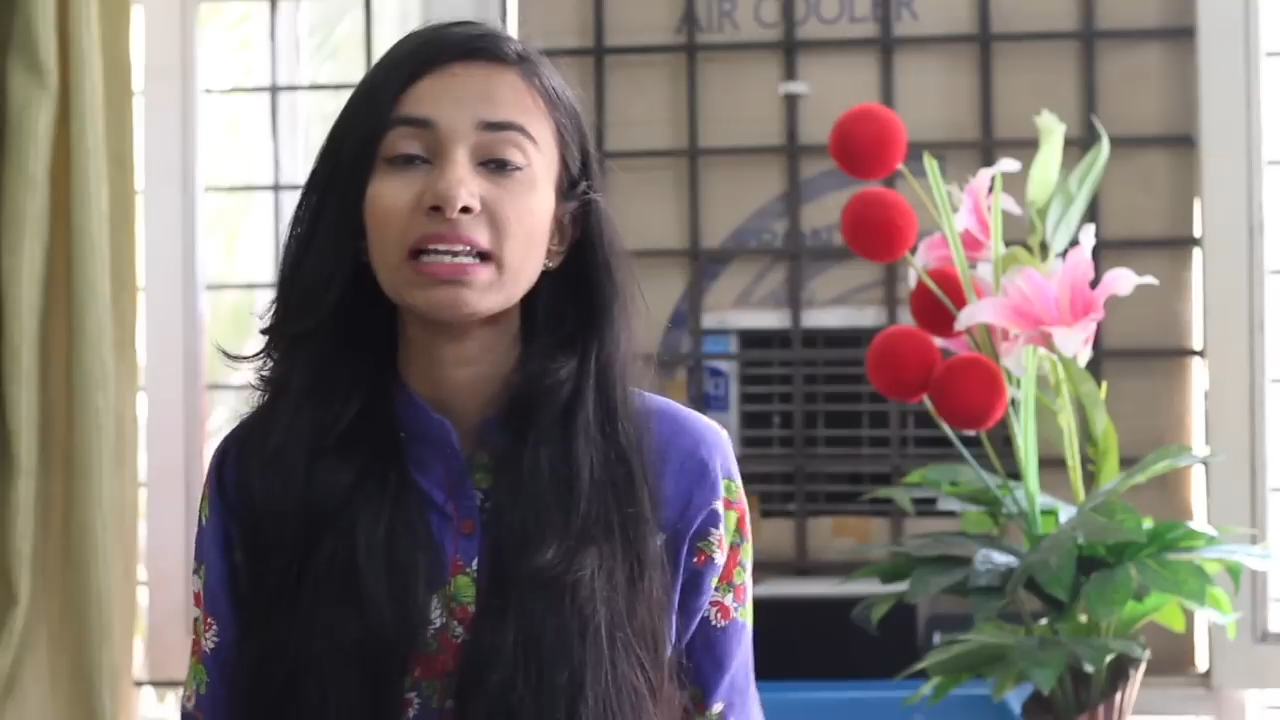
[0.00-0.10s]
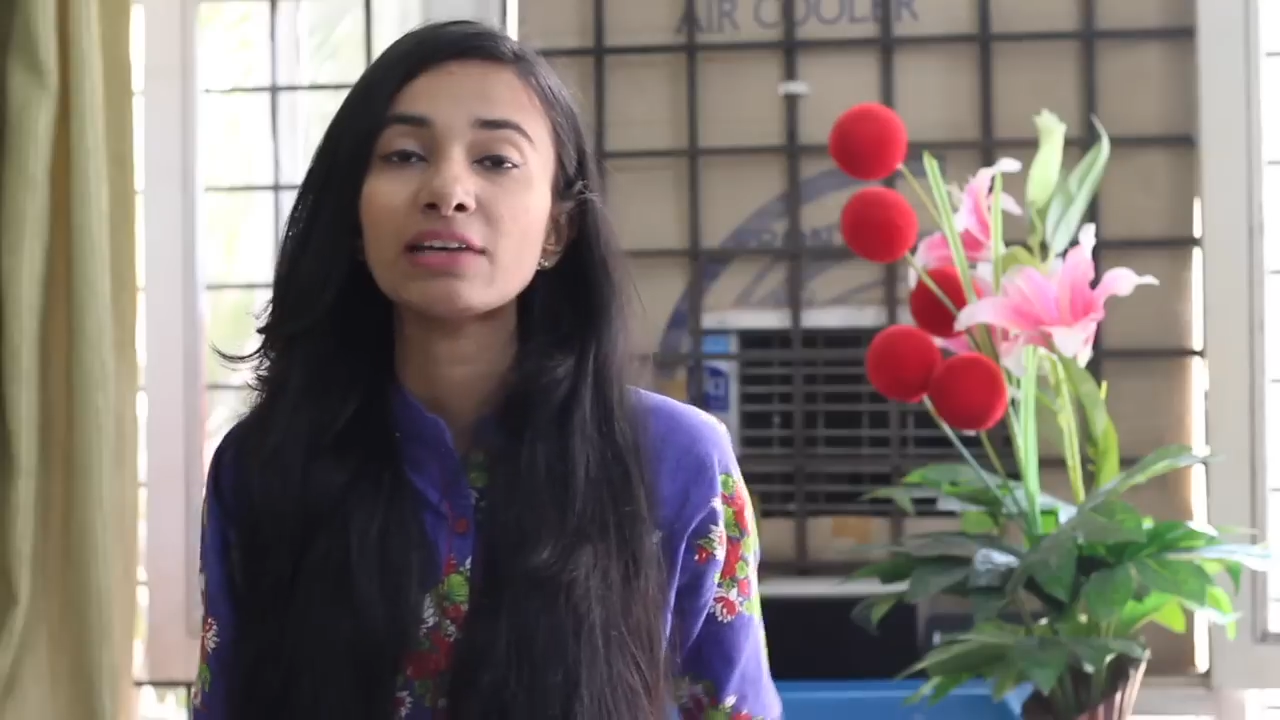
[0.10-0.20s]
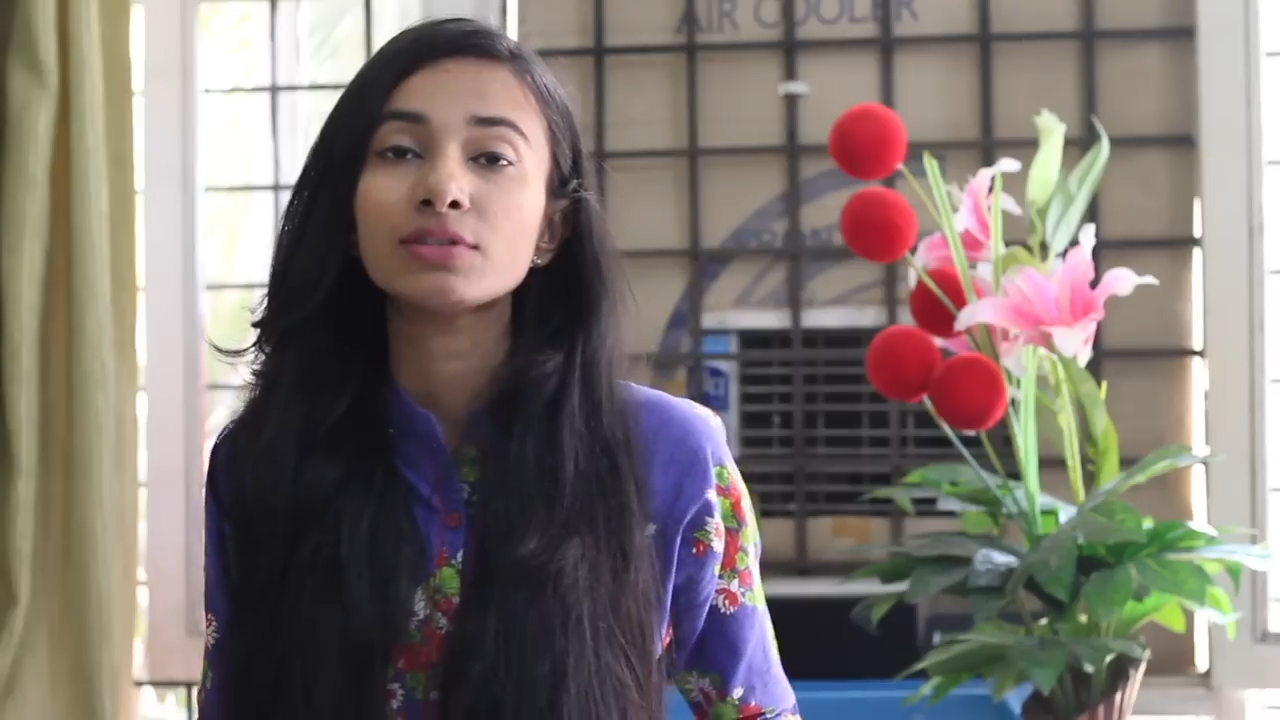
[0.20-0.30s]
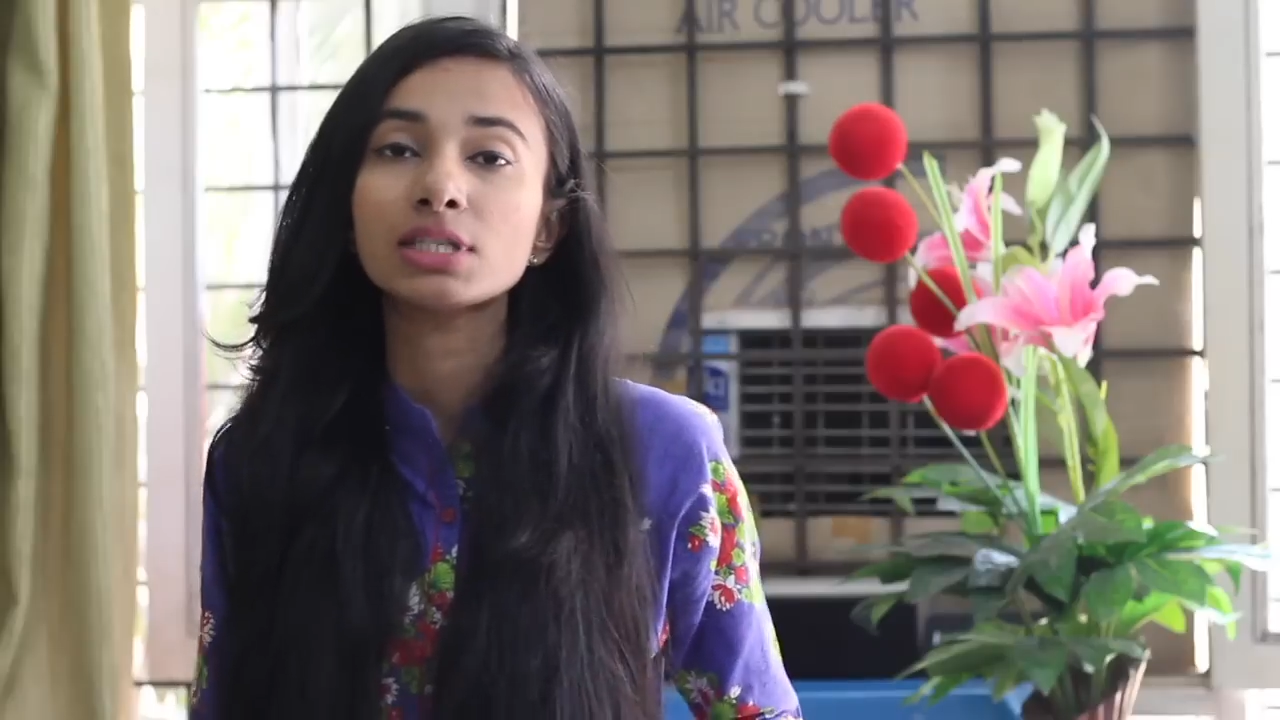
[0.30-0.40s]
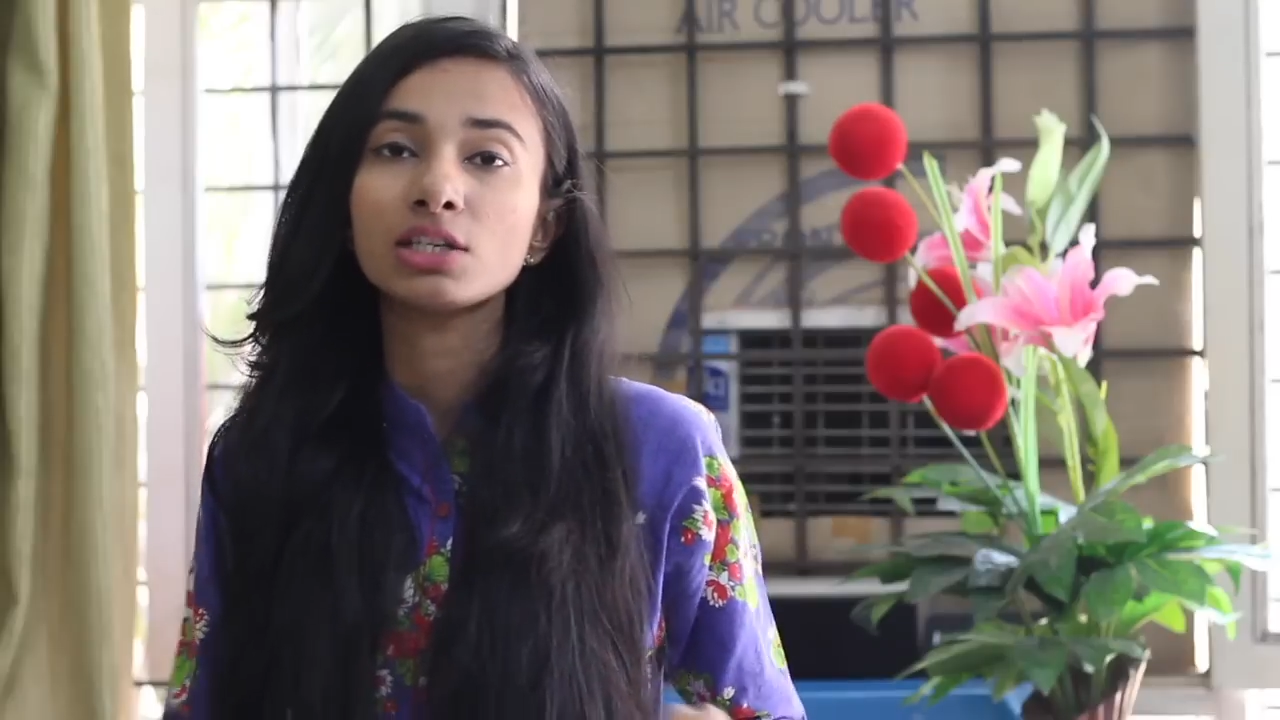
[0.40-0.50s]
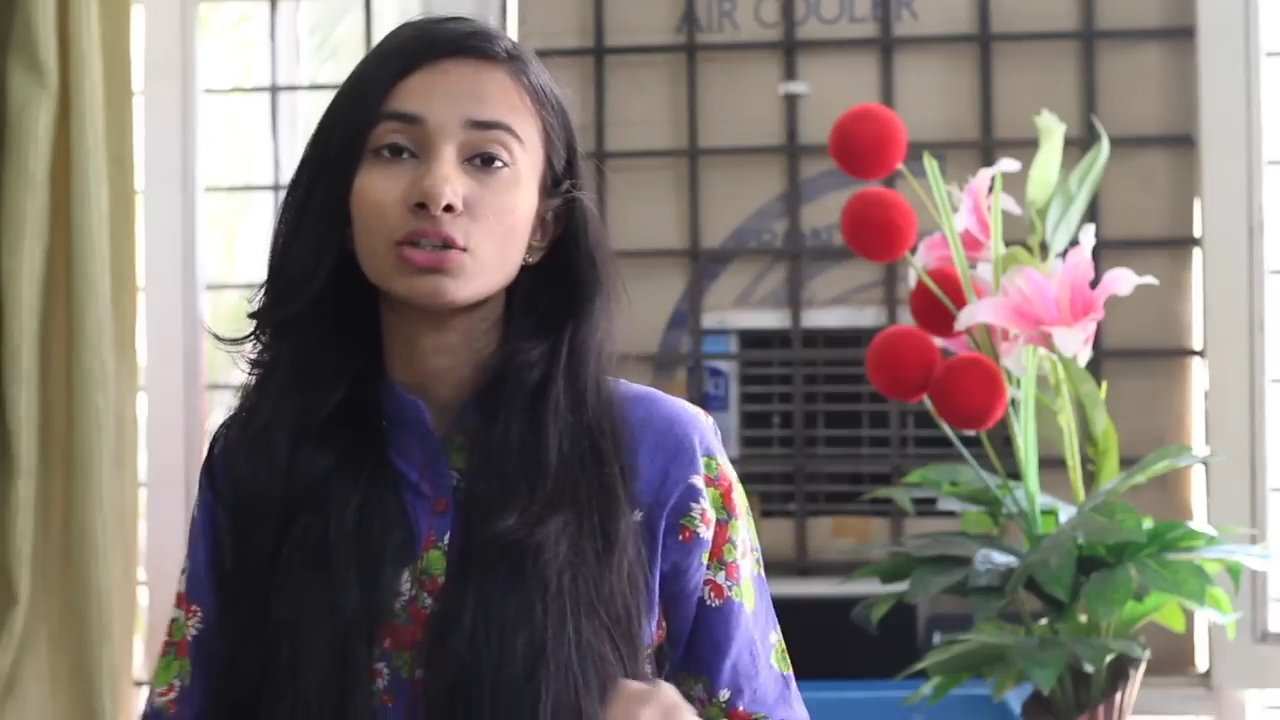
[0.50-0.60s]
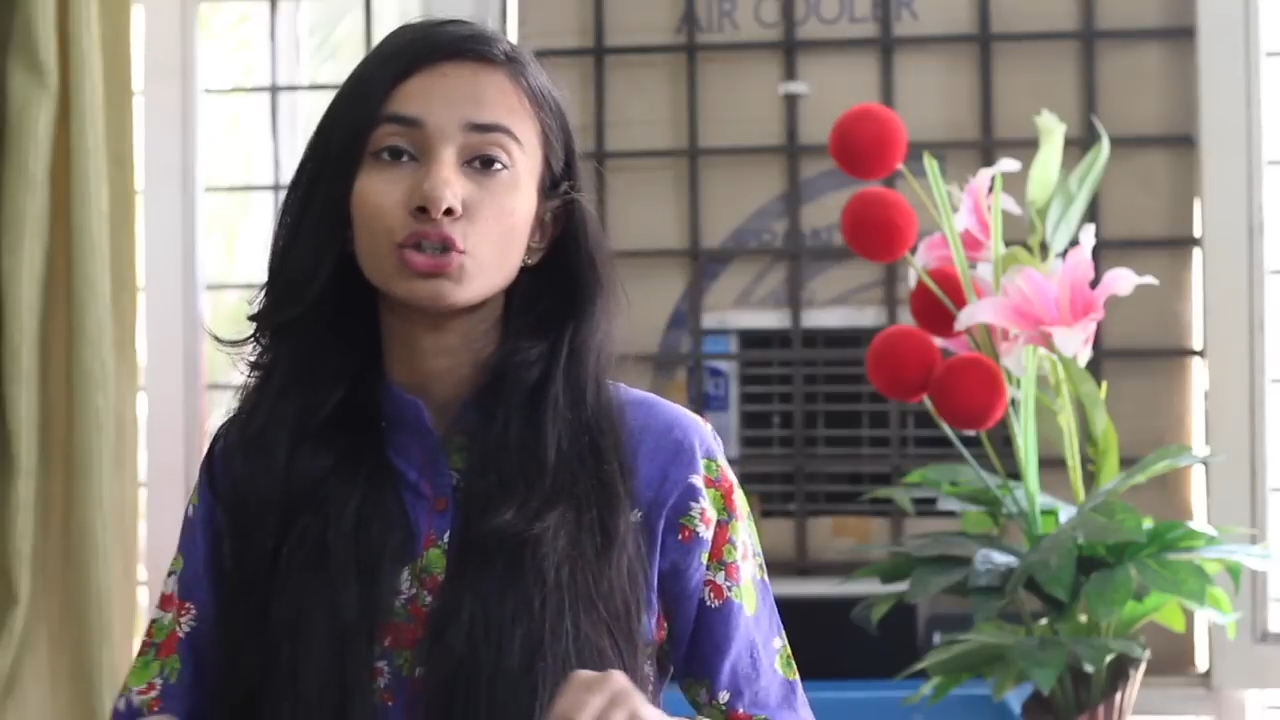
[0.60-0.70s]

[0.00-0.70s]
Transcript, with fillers: have seen